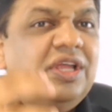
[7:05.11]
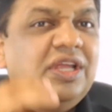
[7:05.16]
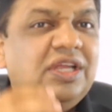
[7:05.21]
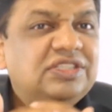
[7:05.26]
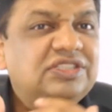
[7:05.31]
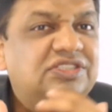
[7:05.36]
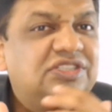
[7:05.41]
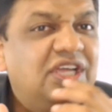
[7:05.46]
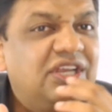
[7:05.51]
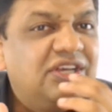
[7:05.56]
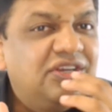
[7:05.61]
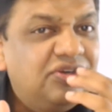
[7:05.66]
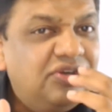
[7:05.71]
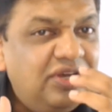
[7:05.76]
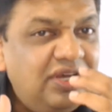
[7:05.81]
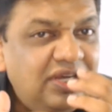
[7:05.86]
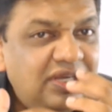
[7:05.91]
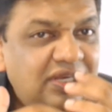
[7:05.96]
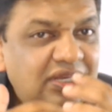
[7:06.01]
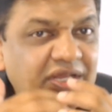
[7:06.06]

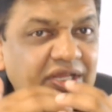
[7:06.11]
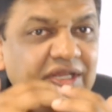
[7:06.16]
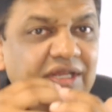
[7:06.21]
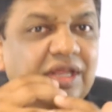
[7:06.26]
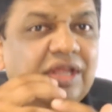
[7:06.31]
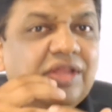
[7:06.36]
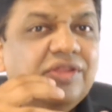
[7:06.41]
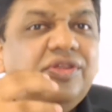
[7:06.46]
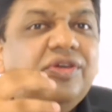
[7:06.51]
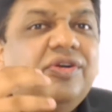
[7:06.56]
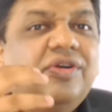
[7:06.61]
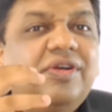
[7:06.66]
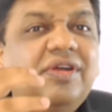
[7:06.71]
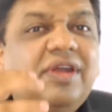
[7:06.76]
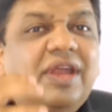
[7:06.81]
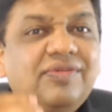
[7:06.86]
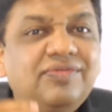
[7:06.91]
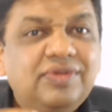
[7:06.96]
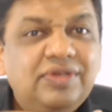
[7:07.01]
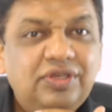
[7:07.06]
generating the
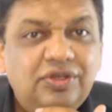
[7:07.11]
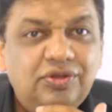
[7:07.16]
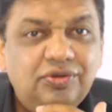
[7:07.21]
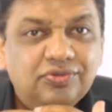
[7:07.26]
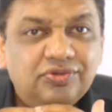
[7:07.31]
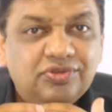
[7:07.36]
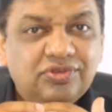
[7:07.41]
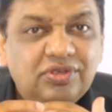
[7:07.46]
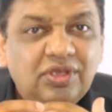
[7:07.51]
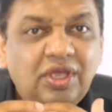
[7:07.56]
revenues?